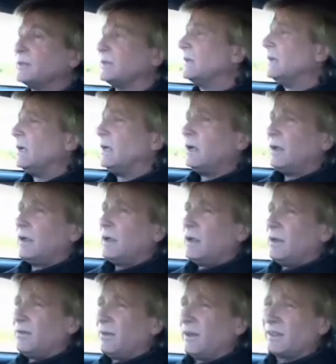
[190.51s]

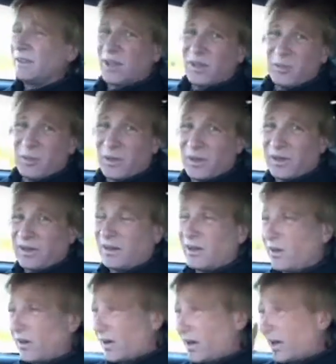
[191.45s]
In fact, there's only one thing I
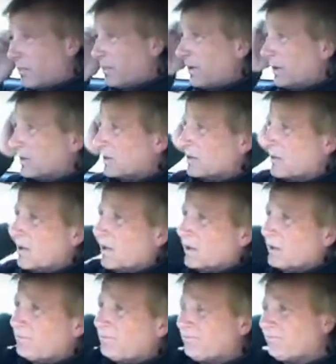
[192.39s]
don't like about the
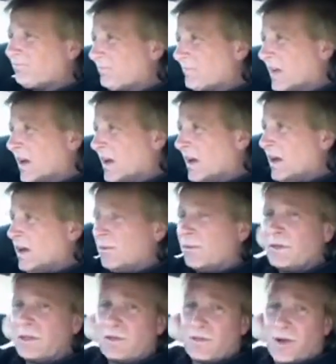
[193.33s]
styling.
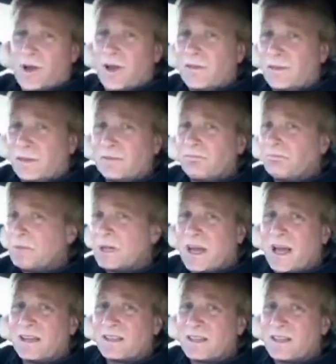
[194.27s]
When you're driving it, you
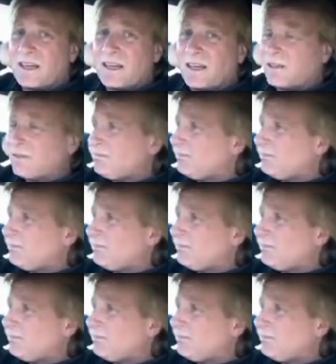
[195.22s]
can't see it.